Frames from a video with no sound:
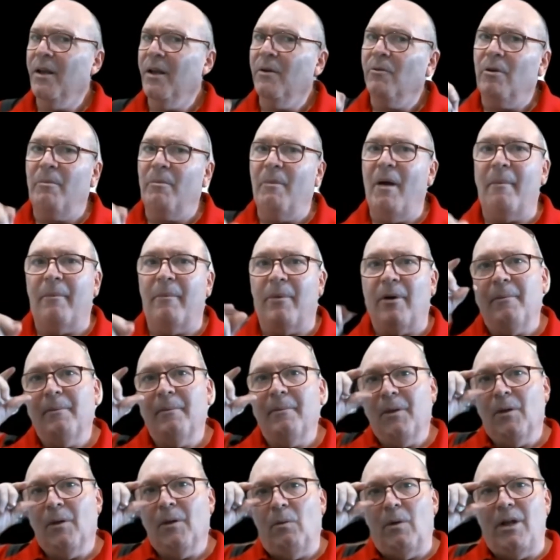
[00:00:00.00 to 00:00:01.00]
remember,
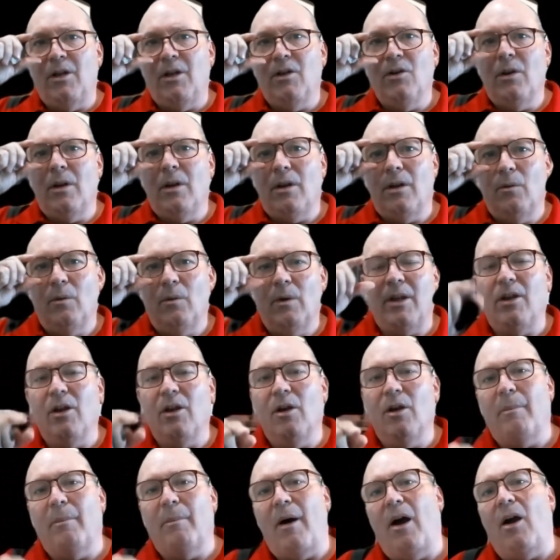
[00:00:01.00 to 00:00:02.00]
when
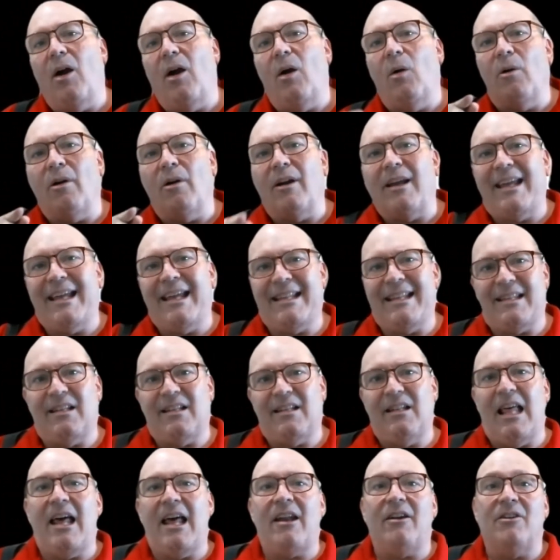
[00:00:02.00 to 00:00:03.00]
your borrower gets a
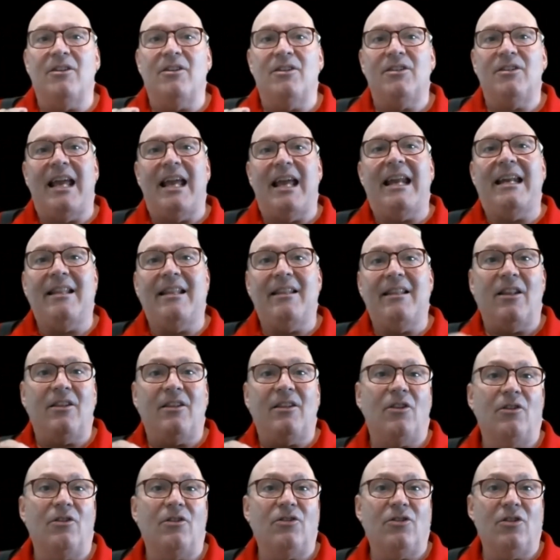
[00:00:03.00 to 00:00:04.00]
letter stating that
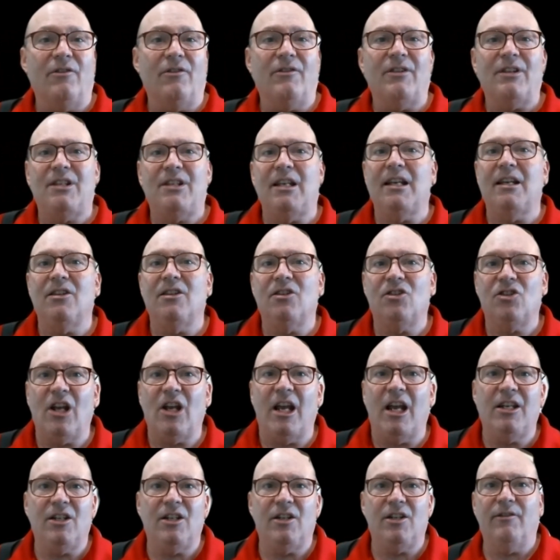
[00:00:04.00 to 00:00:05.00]
their servicing is
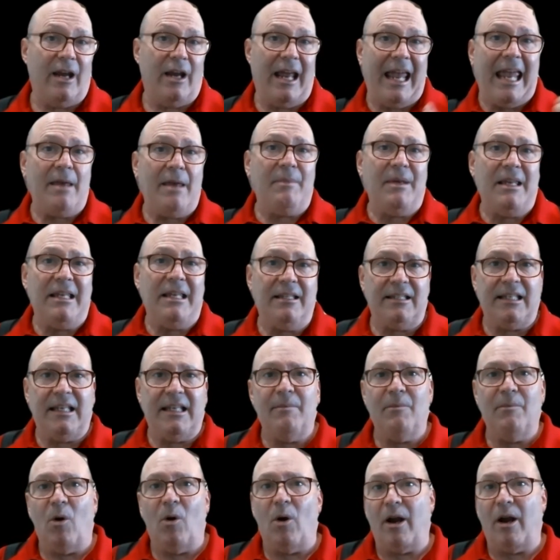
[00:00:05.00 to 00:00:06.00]
changing your ABC
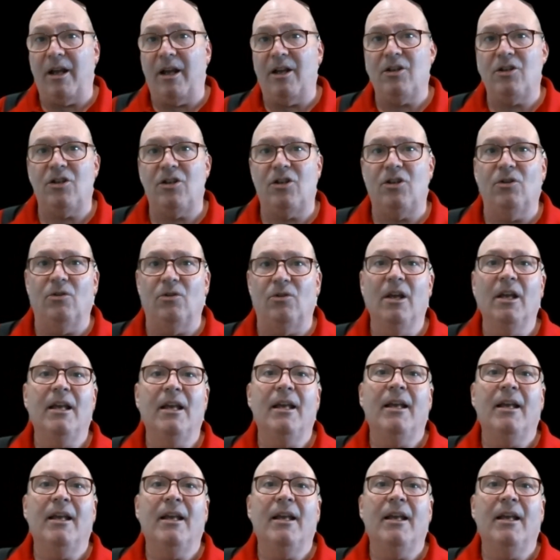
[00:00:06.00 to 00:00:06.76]
mortgage to